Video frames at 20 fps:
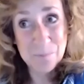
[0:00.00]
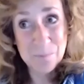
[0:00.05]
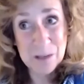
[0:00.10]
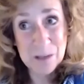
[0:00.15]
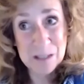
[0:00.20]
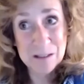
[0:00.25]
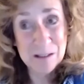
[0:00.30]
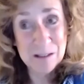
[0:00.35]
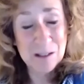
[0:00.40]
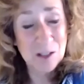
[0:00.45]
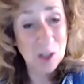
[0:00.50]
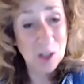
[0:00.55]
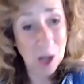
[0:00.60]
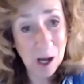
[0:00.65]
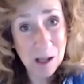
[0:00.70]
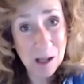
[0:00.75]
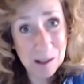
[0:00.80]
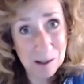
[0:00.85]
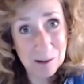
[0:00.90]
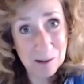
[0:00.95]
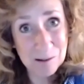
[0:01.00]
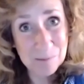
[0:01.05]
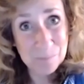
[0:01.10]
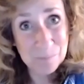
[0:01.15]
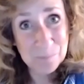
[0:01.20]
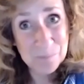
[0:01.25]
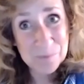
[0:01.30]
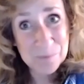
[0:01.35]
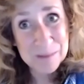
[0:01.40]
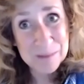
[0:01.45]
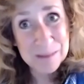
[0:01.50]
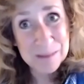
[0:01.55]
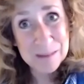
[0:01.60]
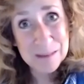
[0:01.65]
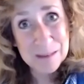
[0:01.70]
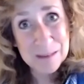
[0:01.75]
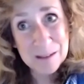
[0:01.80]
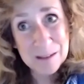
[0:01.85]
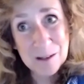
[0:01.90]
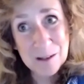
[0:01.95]
a scholar
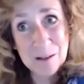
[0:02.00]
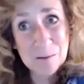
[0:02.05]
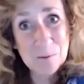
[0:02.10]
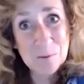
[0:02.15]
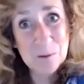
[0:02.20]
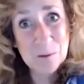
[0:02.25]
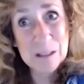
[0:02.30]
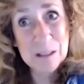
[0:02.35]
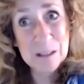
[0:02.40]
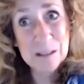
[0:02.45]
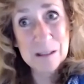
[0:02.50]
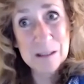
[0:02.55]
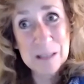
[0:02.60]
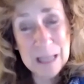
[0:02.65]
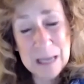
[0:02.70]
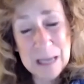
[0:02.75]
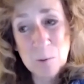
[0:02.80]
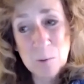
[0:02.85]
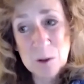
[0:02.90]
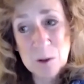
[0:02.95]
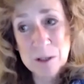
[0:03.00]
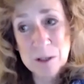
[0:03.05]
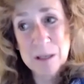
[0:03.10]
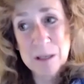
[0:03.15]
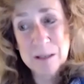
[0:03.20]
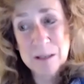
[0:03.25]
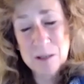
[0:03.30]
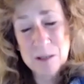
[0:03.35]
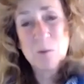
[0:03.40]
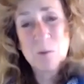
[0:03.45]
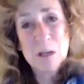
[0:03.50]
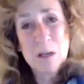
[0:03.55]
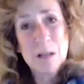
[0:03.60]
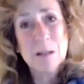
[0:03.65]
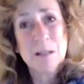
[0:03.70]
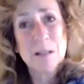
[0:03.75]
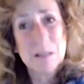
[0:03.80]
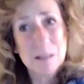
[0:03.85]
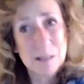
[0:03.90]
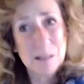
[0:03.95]
of languages. So tell
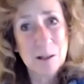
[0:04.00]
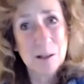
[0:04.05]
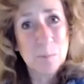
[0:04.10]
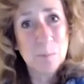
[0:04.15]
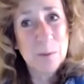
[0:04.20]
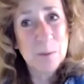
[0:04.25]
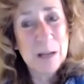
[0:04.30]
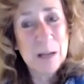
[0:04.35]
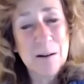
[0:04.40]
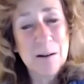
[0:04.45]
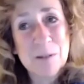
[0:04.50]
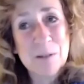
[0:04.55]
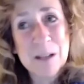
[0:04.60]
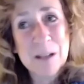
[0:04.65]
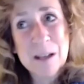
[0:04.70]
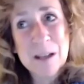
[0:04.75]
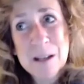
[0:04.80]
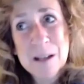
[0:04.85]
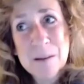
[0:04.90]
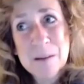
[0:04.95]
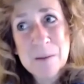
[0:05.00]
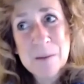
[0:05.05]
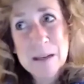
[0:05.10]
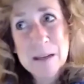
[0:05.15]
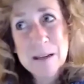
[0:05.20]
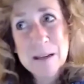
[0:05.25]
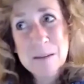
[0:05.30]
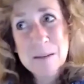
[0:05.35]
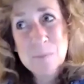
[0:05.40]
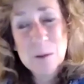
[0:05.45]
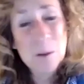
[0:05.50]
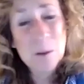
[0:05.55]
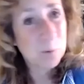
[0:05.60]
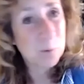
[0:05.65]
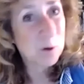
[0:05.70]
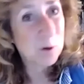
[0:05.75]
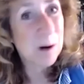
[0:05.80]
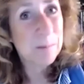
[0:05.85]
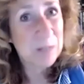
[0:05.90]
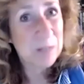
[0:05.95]
us a little about the the
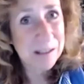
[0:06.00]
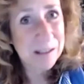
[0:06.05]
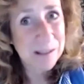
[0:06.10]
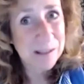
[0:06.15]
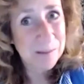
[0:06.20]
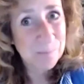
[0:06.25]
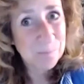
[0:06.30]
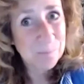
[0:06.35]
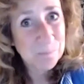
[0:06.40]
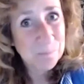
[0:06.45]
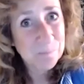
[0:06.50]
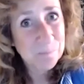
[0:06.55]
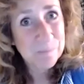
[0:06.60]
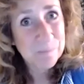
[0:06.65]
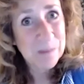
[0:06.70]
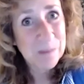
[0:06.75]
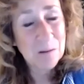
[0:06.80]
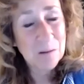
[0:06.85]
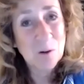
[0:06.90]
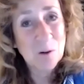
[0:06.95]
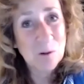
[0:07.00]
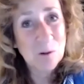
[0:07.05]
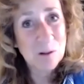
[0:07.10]
premise of Girl. All